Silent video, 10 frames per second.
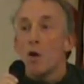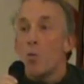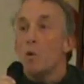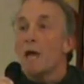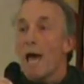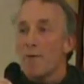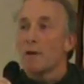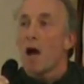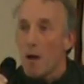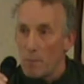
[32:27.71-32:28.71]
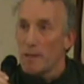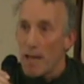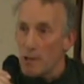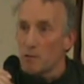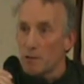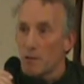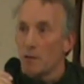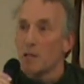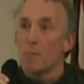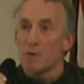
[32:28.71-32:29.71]
we have an obligation
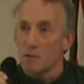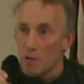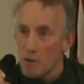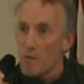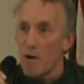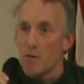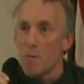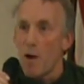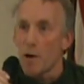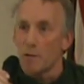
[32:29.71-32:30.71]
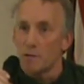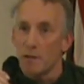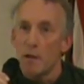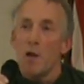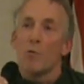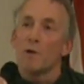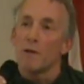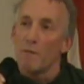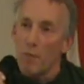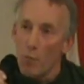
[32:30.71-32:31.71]
to preserve our democracy,
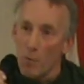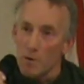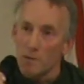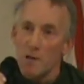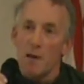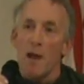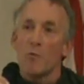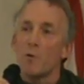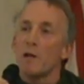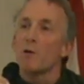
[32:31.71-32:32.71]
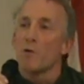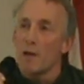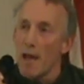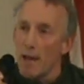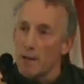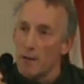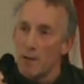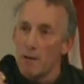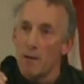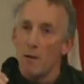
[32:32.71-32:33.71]
reinforce and recreate
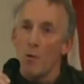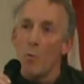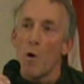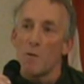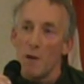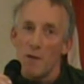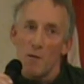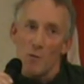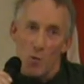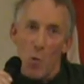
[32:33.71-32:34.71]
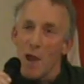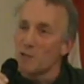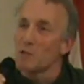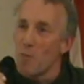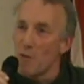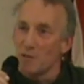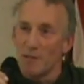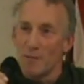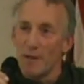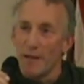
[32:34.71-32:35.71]
the way it's supposed
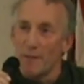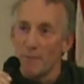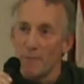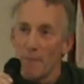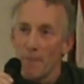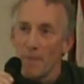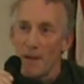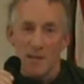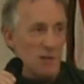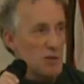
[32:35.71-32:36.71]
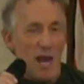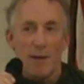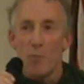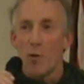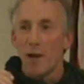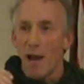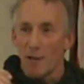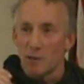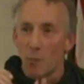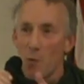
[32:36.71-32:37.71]
to be. Because as Chad pointed
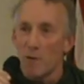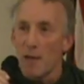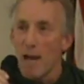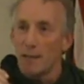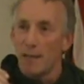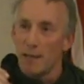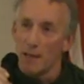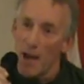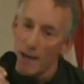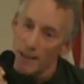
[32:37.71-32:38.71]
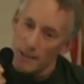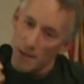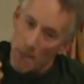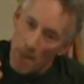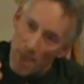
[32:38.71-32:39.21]
out, somewhere in the 1890s,